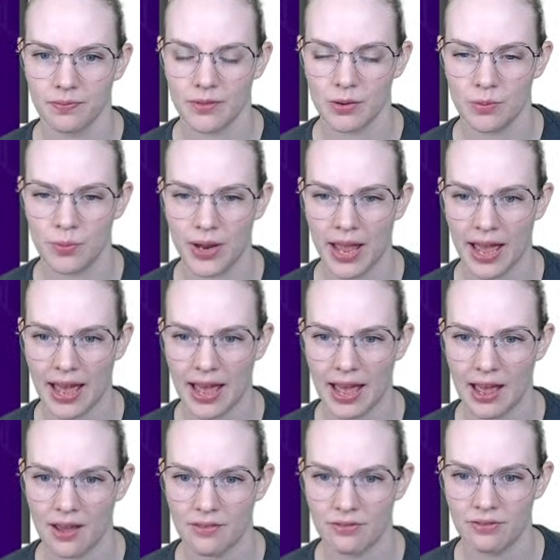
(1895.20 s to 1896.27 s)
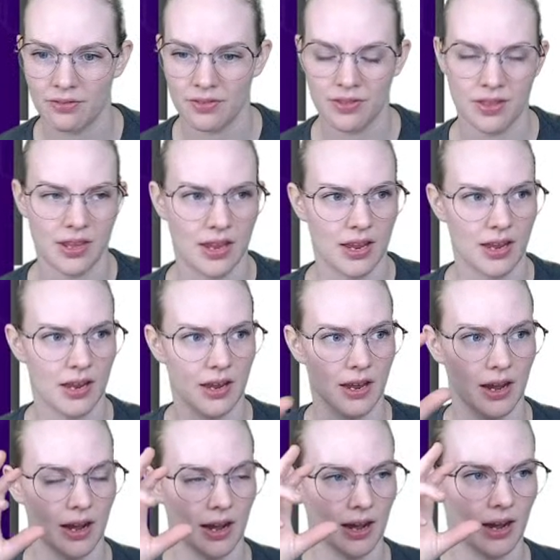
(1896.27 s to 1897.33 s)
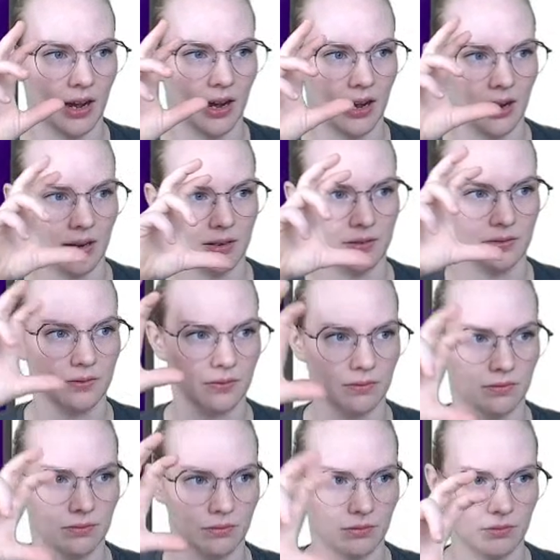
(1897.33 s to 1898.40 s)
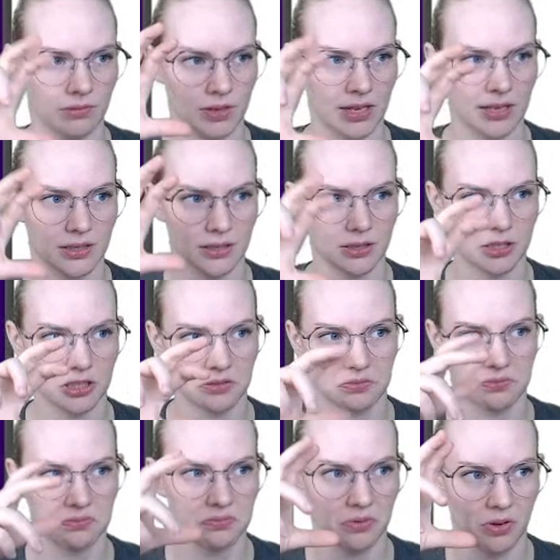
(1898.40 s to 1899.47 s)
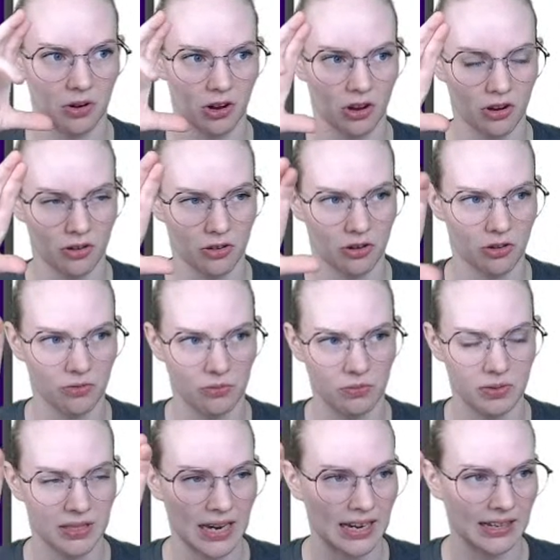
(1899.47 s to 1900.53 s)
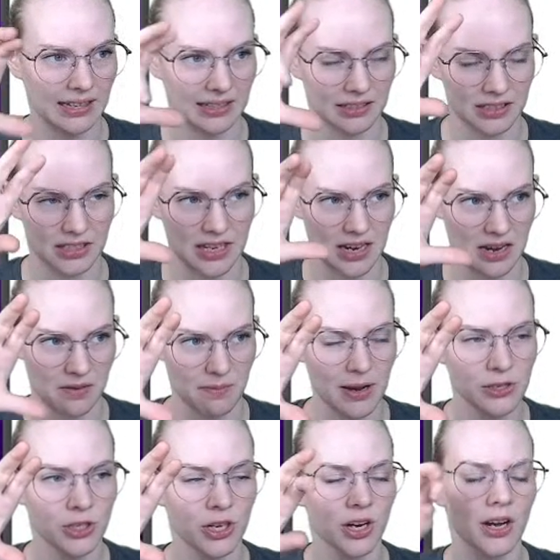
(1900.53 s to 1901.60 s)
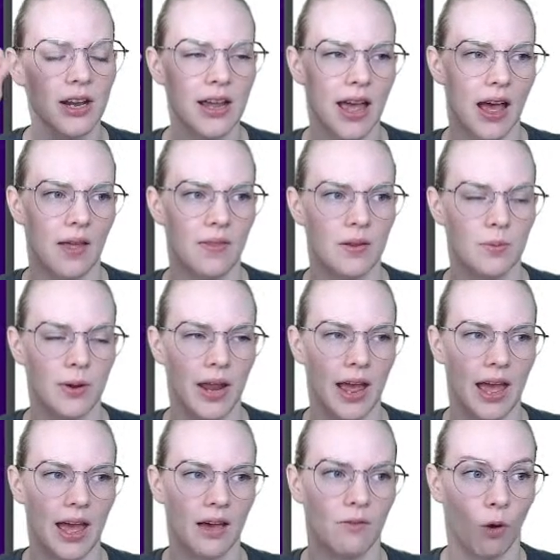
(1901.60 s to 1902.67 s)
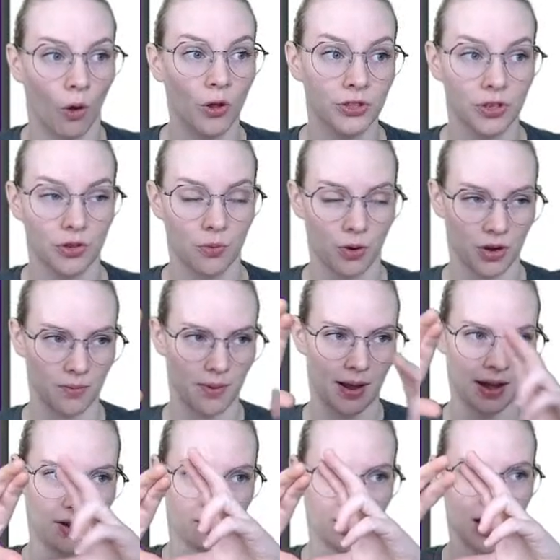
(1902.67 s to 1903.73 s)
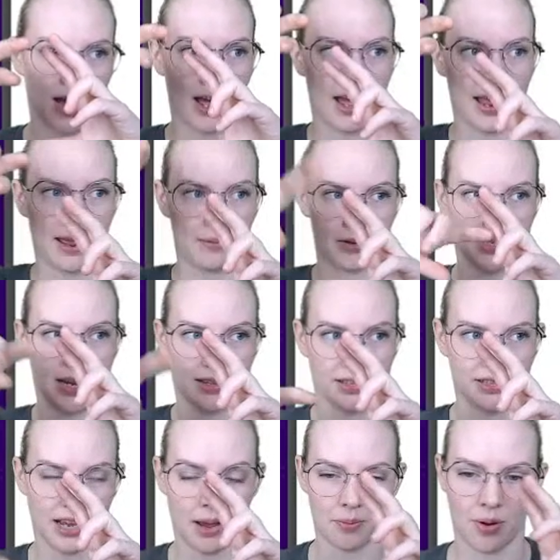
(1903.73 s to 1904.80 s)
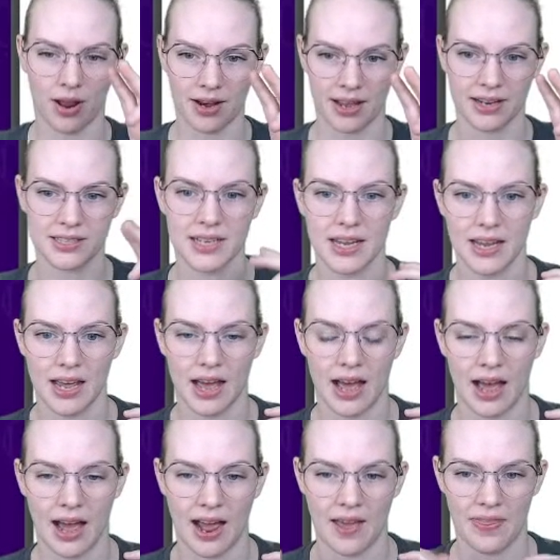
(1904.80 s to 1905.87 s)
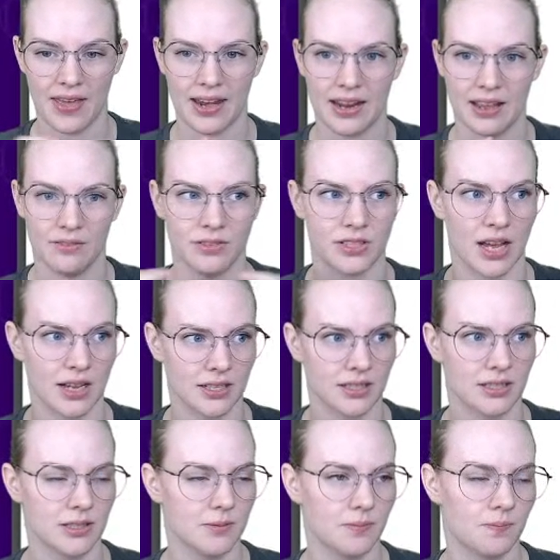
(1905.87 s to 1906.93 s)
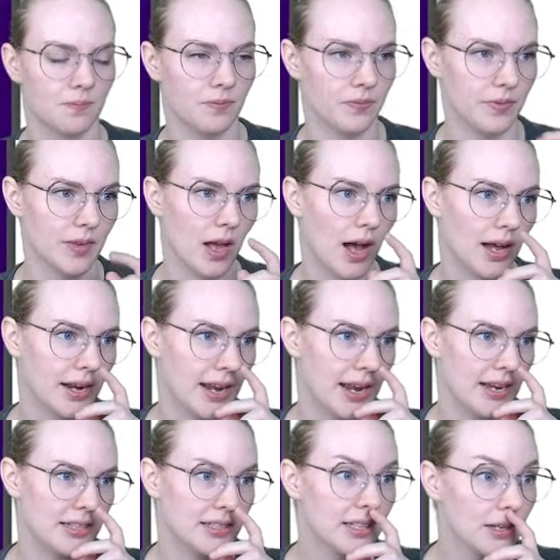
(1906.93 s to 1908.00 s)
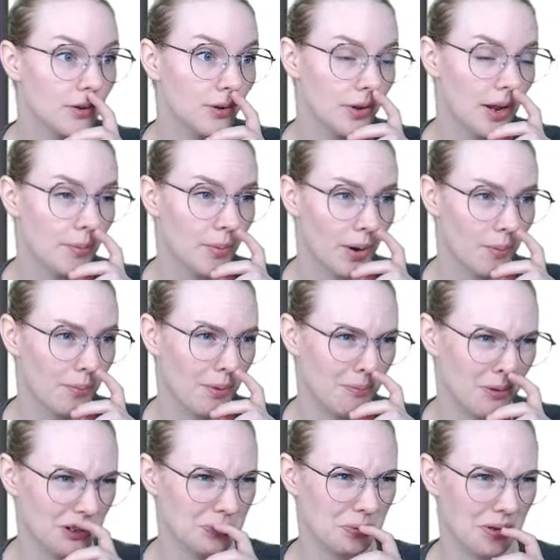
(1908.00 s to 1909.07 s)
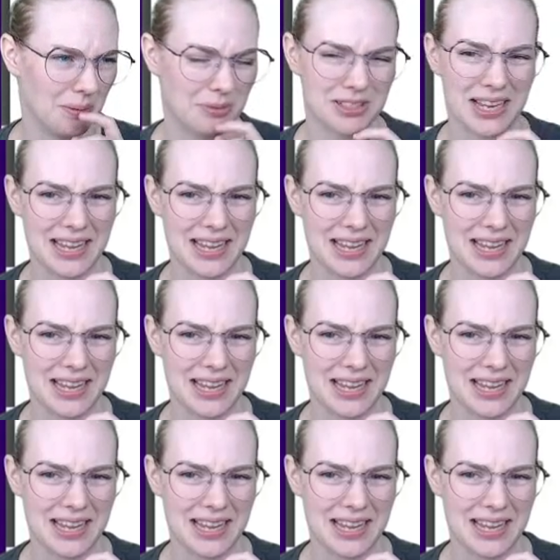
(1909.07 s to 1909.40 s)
we have the this saliency measure, and then we have also the word embedding for the I, and we take the dot product, and that gives us not a single number, but multiple numbers.